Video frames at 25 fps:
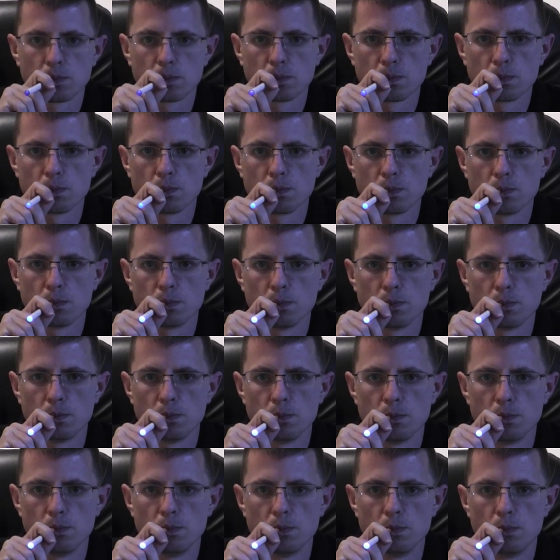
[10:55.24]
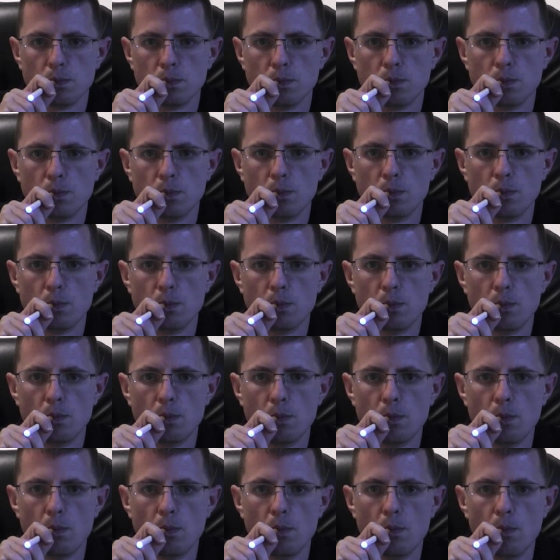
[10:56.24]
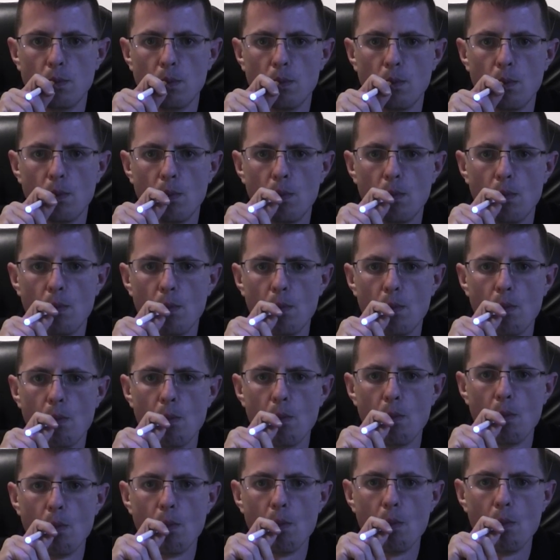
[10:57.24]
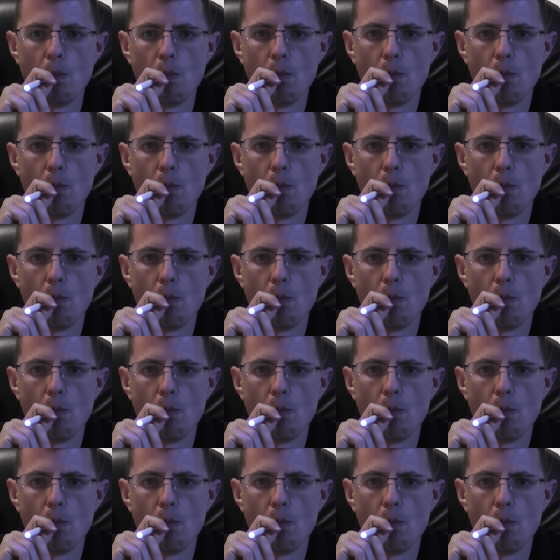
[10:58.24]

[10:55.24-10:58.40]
Nothing is said.